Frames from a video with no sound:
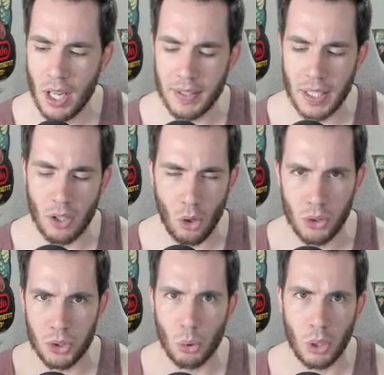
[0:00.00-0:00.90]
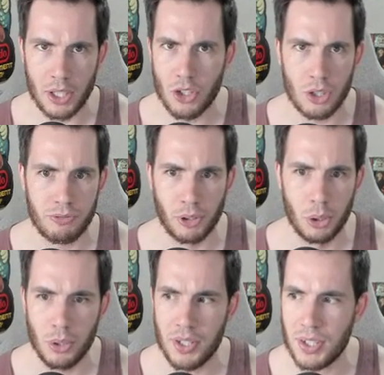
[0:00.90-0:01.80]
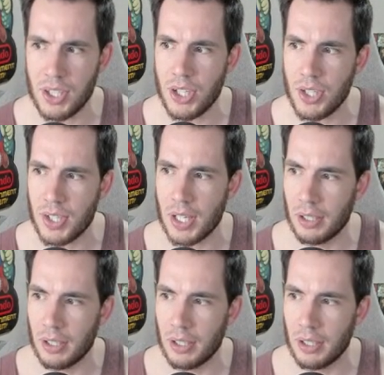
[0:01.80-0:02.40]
and then also like just flew to CGC.